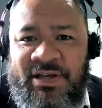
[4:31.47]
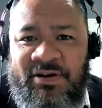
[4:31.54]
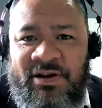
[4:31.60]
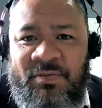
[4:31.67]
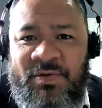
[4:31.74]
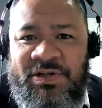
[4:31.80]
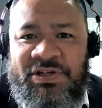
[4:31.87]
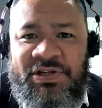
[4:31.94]
can
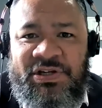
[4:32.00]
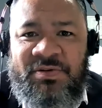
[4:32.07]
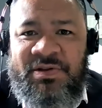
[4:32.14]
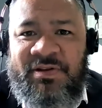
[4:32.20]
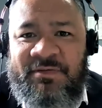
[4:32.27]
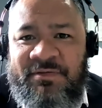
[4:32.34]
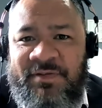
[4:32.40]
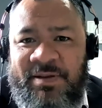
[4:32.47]
I wish you
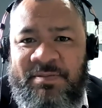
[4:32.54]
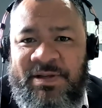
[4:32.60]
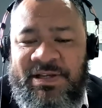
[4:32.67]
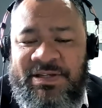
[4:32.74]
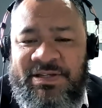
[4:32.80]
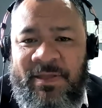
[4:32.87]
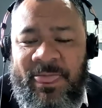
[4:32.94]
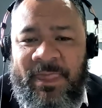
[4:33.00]
and your
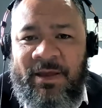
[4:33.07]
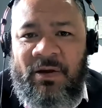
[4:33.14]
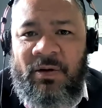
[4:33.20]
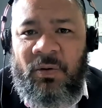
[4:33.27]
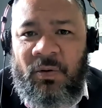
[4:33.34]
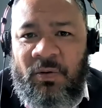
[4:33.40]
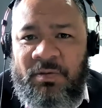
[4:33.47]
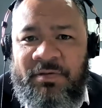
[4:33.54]
families
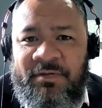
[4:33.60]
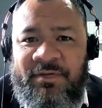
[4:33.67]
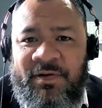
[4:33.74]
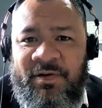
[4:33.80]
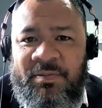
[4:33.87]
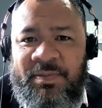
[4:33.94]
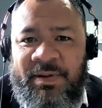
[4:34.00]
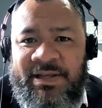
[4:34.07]
all the
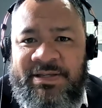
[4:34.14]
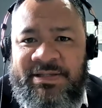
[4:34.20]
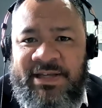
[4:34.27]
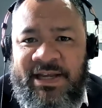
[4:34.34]
very best.